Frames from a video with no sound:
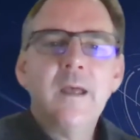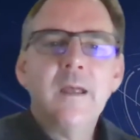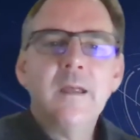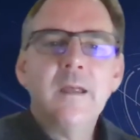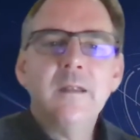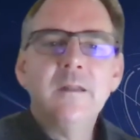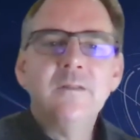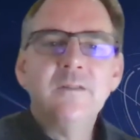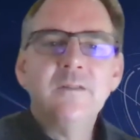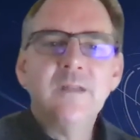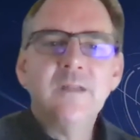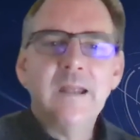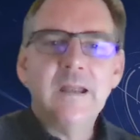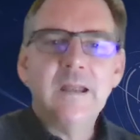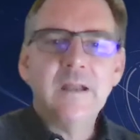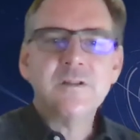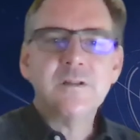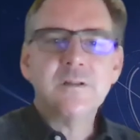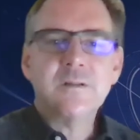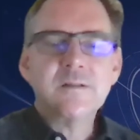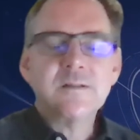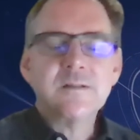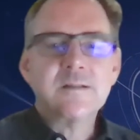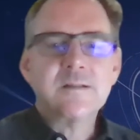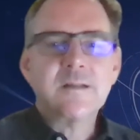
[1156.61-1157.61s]

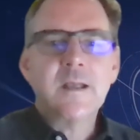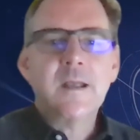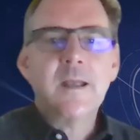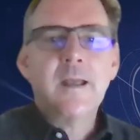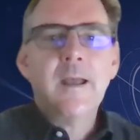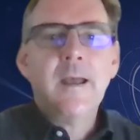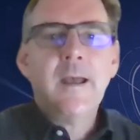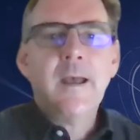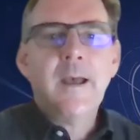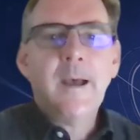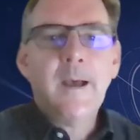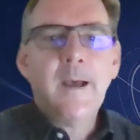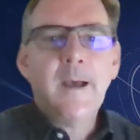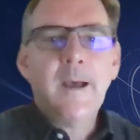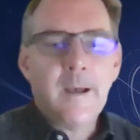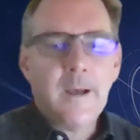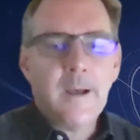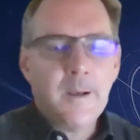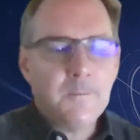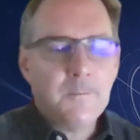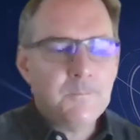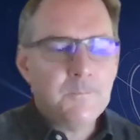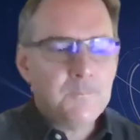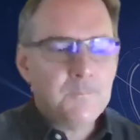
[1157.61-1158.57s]
intelligence. Yeah,